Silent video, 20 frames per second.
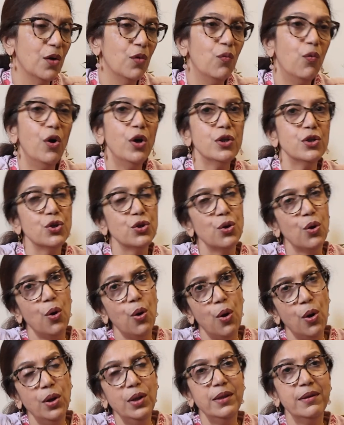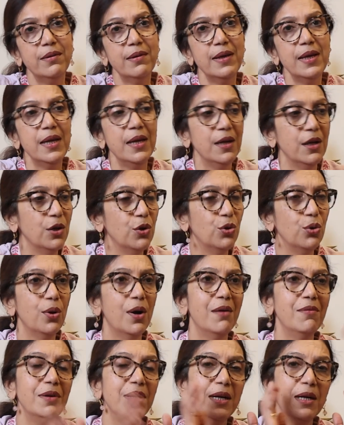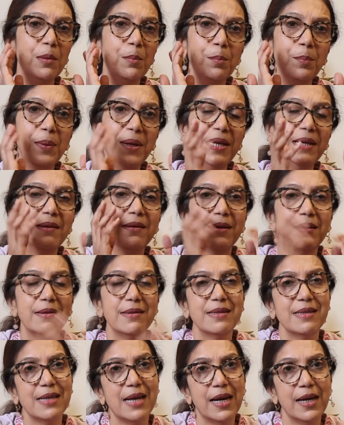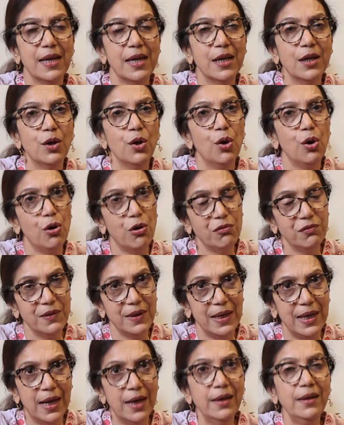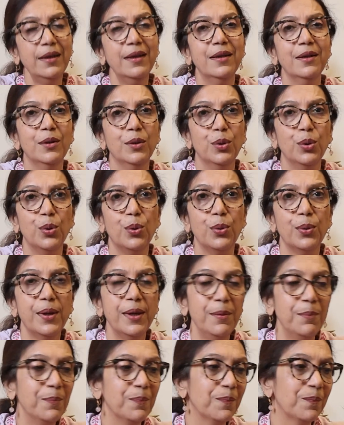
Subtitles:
Watch all 3 to have a complete understanding of the lung. Okay.